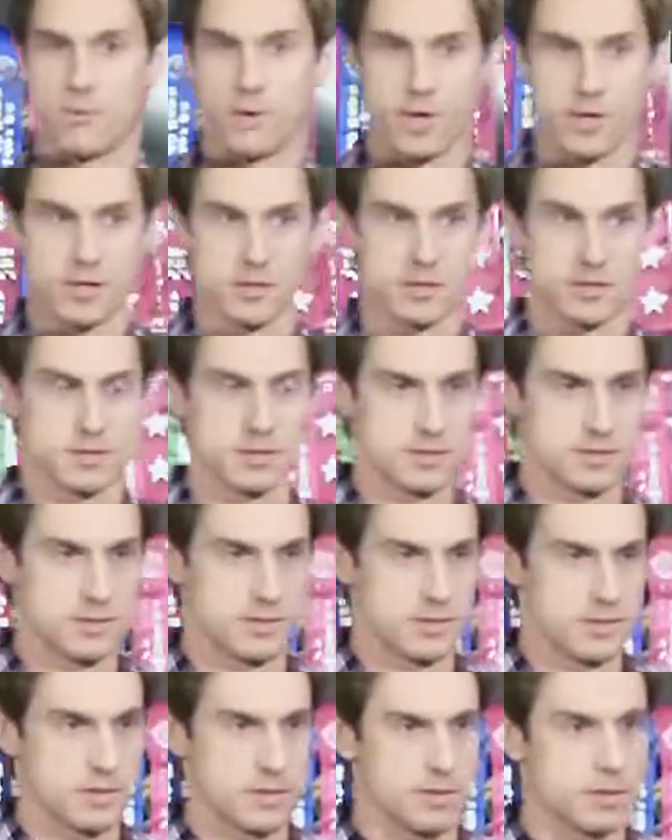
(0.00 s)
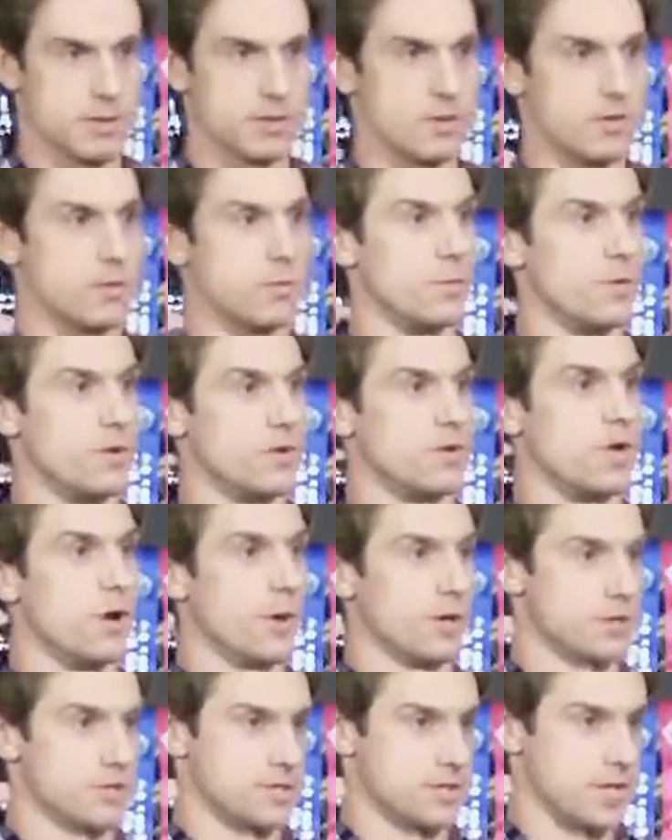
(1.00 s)
one, with
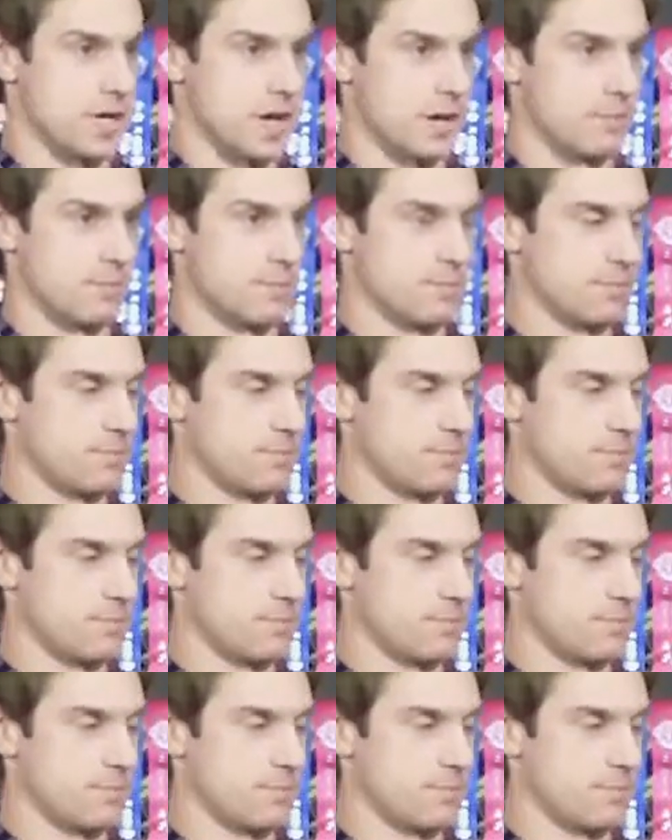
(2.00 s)
no extra time.